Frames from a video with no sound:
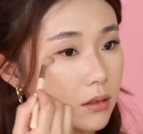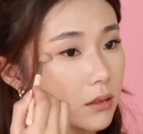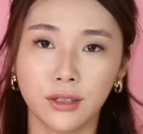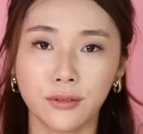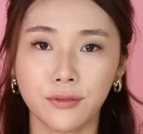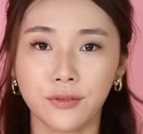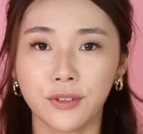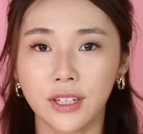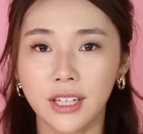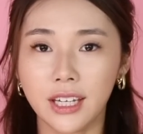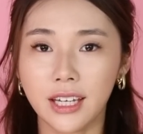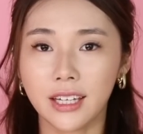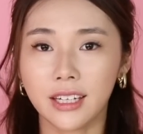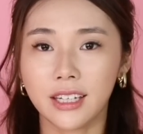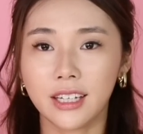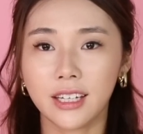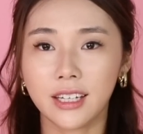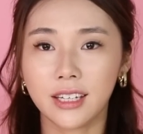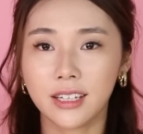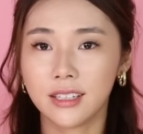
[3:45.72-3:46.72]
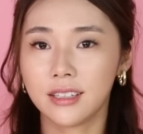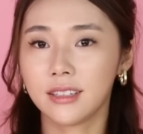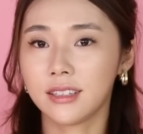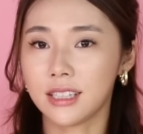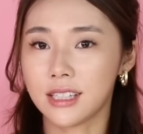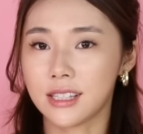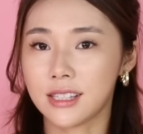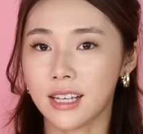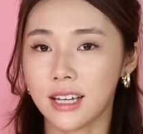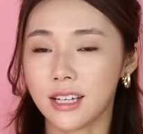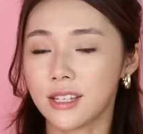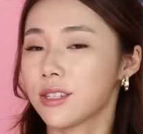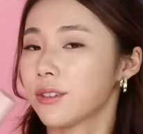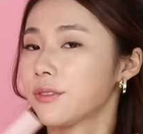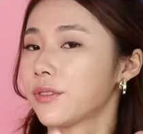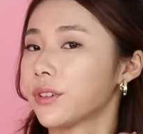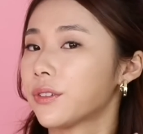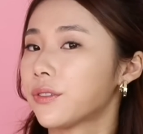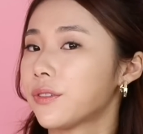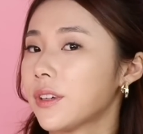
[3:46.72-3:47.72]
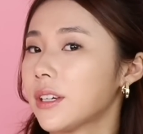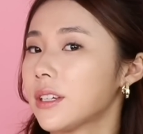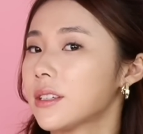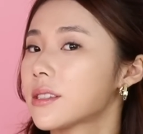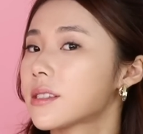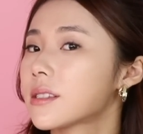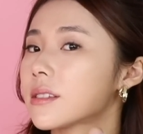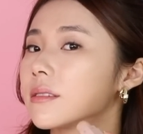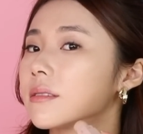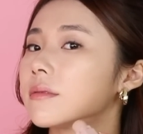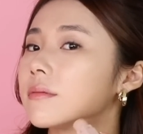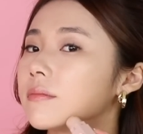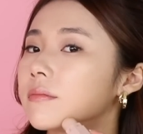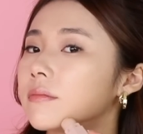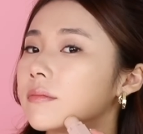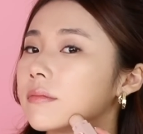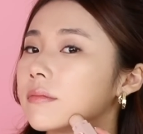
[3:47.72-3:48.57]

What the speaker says: Not forgetting the sides of your face.